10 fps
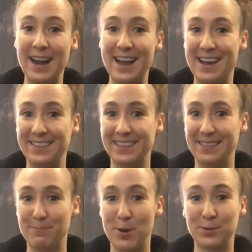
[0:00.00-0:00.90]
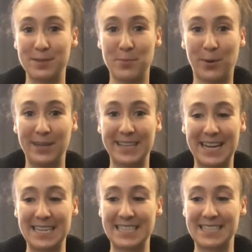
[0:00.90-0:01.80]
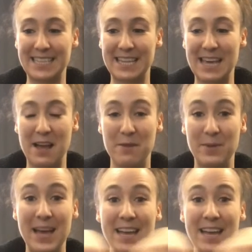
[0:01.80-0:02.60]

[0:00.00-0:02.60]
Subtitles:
and most importantly, I need to see them